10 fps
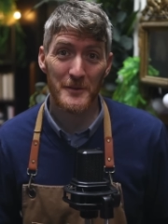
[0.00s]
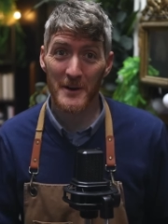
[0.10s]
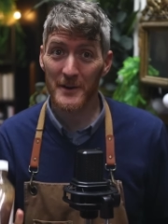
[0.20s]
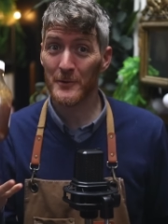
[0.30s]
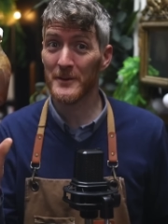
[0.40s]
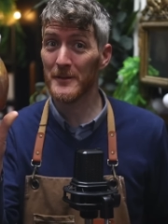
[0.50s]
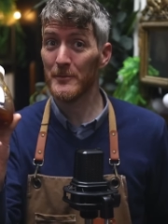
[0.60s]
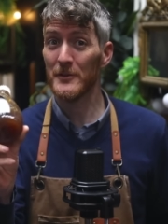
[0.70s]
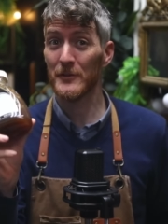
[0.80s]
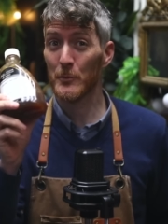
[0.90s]
my own
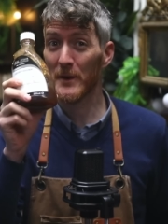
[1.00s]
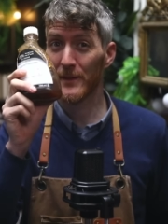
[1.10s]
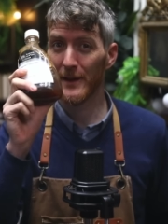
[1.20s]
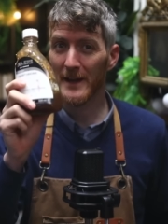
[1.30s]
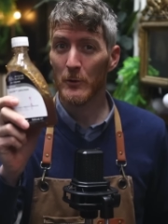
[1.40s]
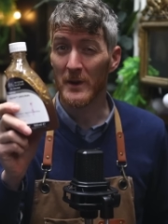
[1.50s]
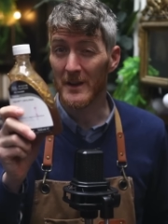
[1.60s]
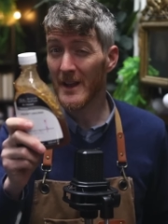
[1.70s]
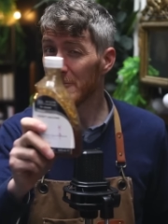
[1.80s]
experience with liquid.